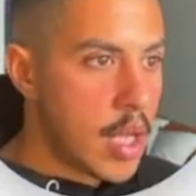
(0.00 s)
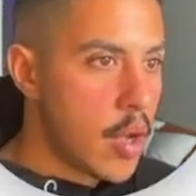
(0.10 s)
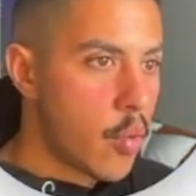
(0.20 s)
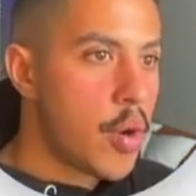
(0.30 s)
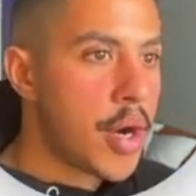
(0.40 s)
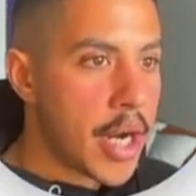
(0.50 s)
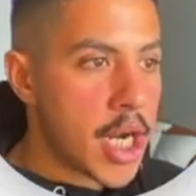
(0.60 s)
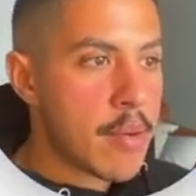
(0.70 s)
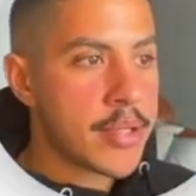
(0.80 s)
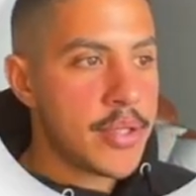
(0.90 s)
Where did I
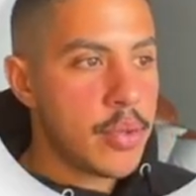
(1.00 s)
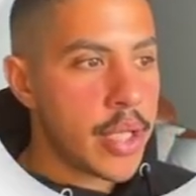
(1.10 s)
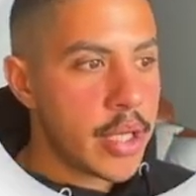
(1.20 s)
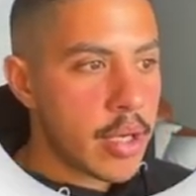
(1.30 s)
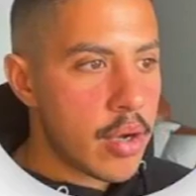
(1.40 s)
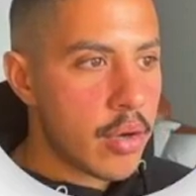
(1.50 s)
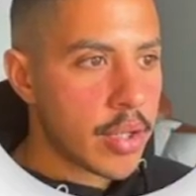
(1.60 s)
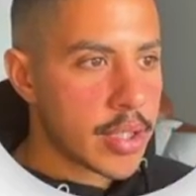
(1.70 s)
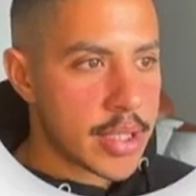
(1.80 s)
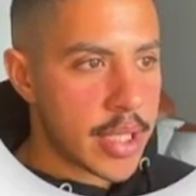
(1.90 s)
hear about Duolingo? Or
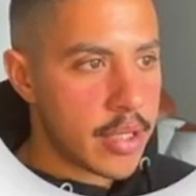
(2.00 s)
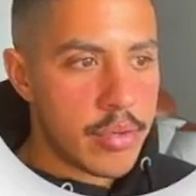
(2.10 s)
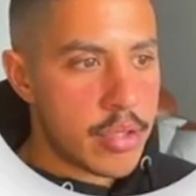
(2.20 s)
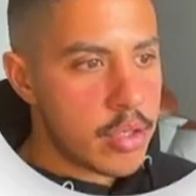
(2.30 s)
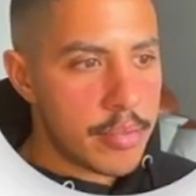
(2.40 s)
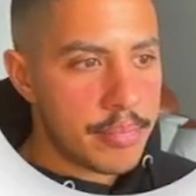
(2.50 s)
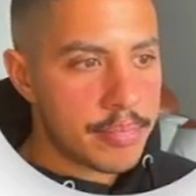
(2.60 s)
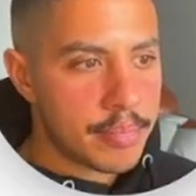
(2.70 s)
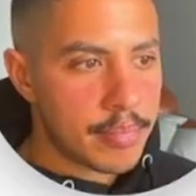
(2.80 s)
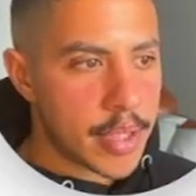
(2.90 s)
let's say YouTube.
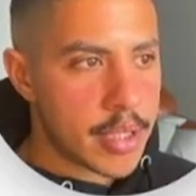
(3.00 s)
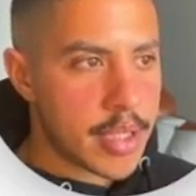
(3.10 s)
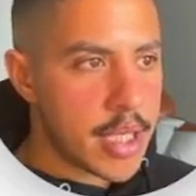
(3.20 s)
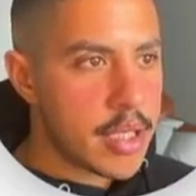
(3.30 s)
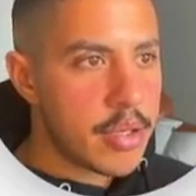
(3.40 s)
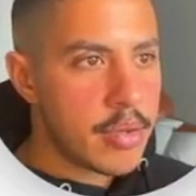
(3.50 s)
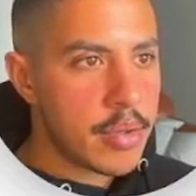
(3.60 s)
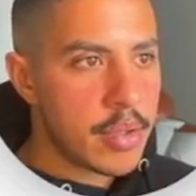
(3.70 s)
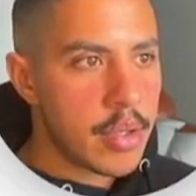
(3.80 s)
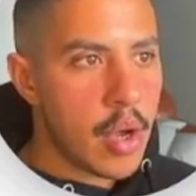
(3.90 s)
Continue.
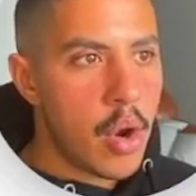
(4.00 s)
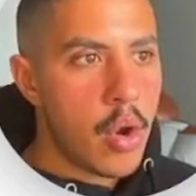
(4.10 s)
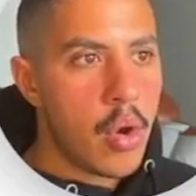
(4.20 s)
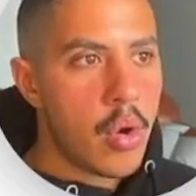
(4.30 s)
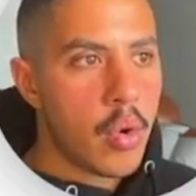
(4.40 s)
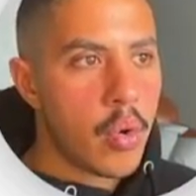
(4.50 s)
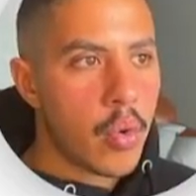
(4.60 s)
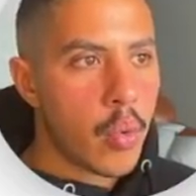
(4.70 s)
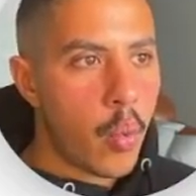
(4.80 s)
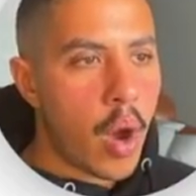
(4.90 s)

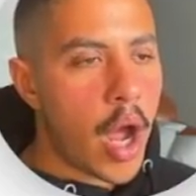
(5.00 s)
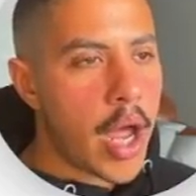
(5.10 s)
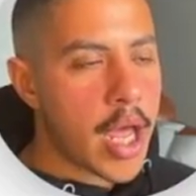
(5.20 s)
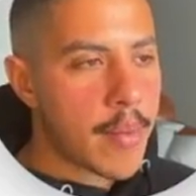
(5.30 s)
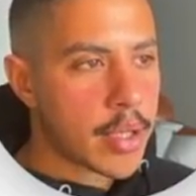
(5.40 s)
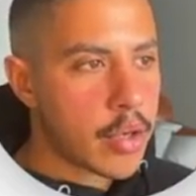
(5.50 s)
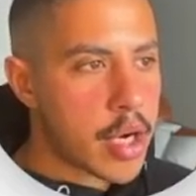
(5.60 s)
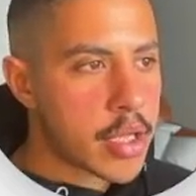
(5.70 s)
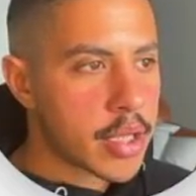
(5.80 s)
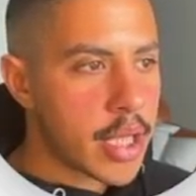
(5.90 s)
Why am I
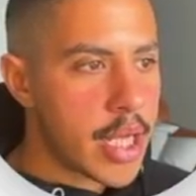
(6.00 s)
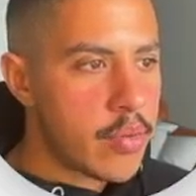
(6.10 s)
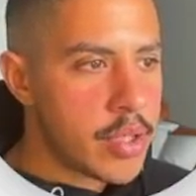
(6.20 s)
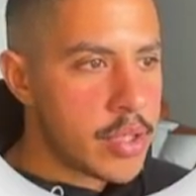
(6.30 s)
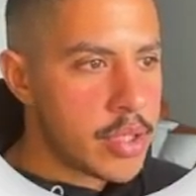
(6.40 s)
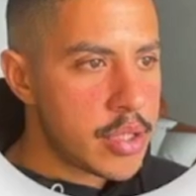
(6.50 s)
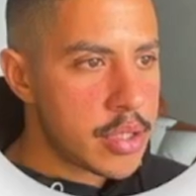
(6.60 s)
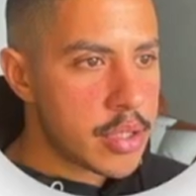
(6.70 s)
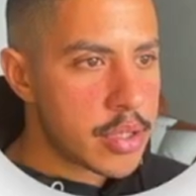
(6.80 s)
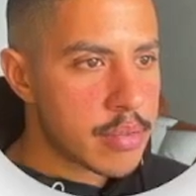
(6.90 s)
learning the
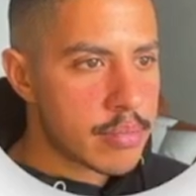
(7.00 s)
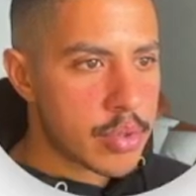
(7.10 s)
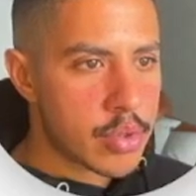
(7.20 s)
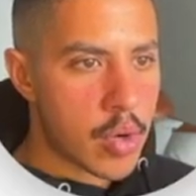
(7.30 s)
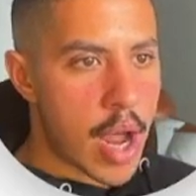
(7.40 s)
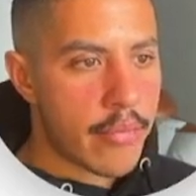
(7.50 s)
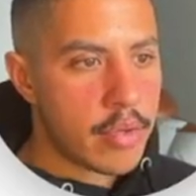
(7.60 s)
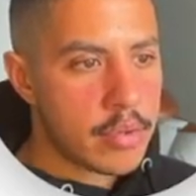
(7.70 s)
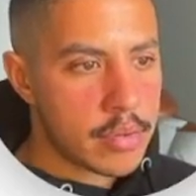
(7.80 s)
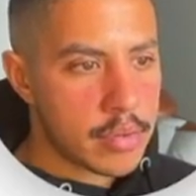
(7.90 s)
language? Travel.